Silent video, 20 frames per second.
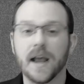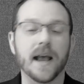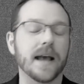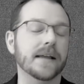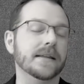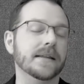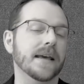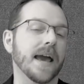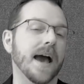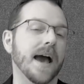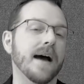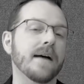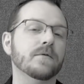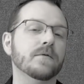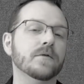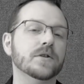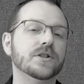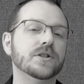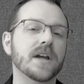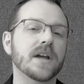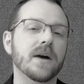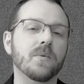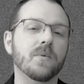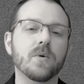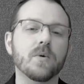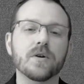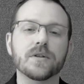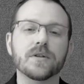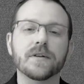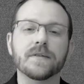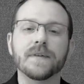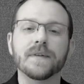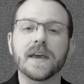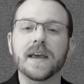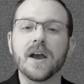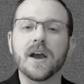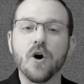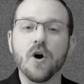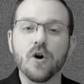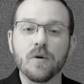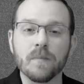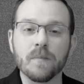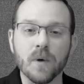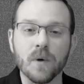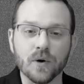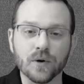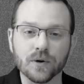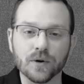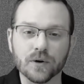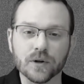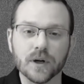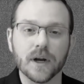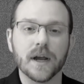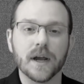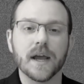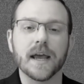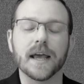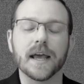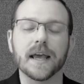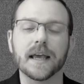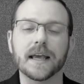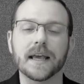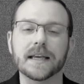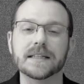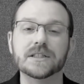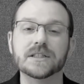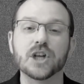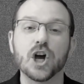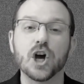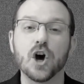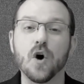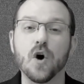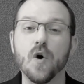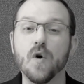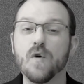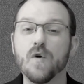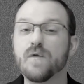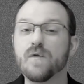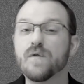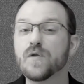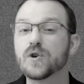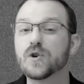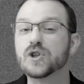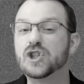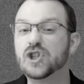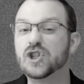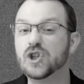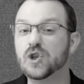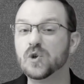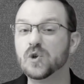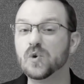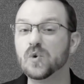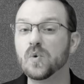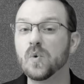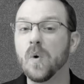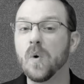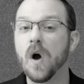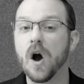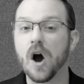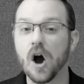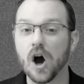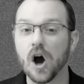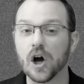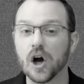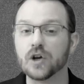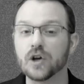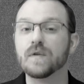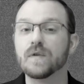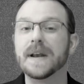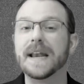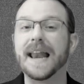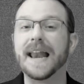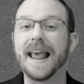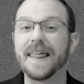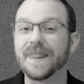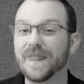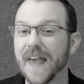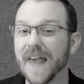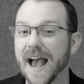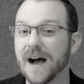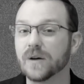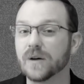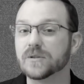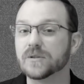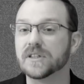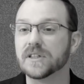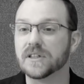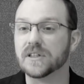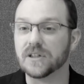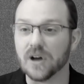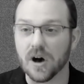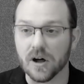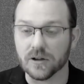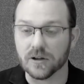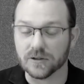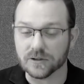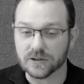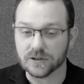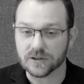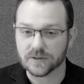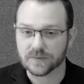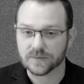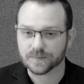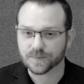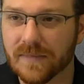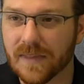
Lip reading: and the average net worth of a homeowner is over $200,000.